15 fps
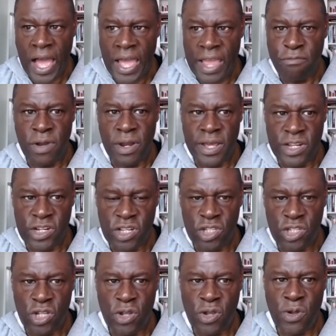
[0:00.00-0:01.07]
in relation
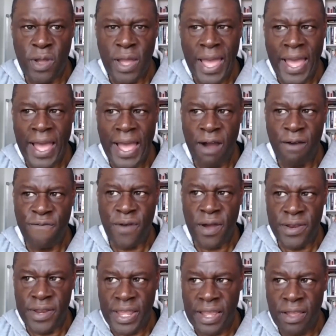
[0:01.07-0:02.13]
to how
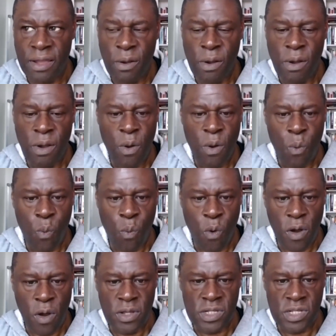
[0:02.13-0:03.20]
funding
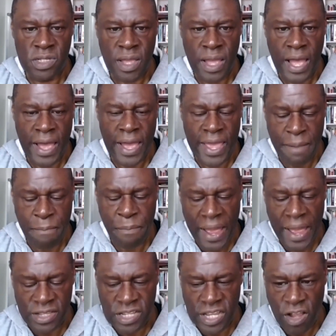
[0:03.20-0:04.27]
was
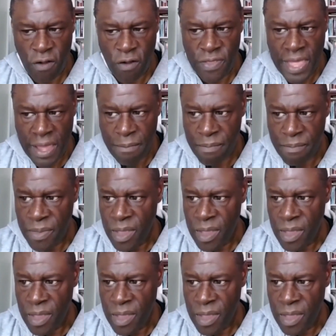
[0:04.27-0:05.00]
impacting on them,